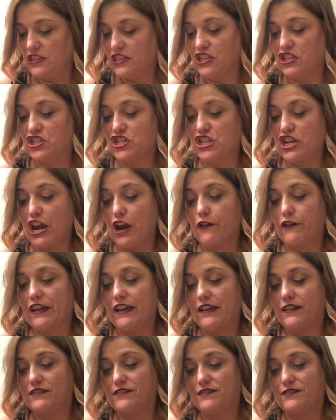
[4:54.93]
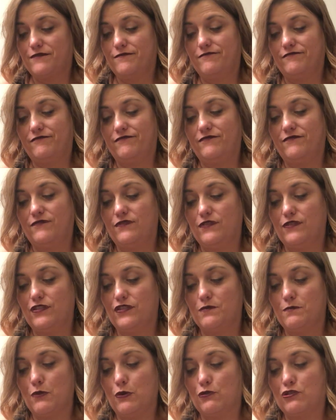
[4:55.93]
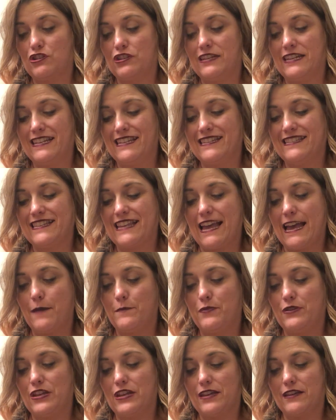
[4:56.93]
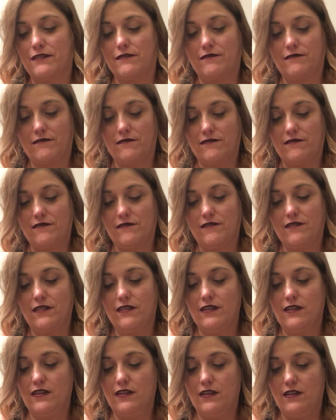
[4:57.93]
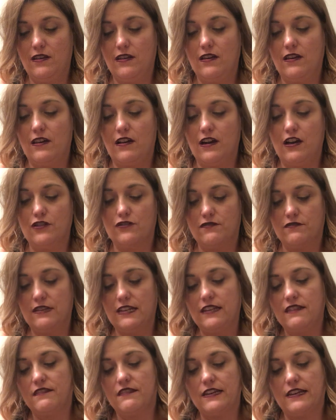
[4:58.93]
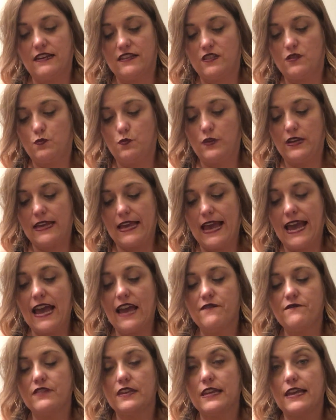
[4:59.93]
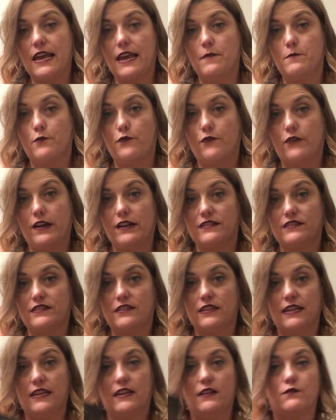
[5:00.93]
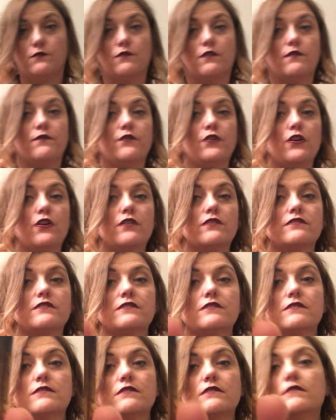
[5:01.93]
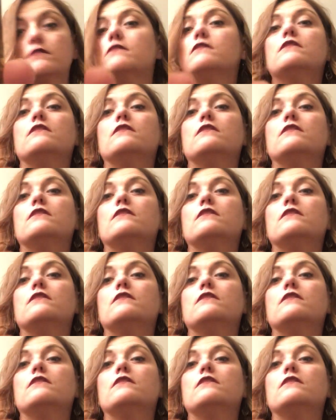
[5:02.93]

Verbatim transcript: the Chariot. This motion is happening. underneath this, we have the Empress in reverse.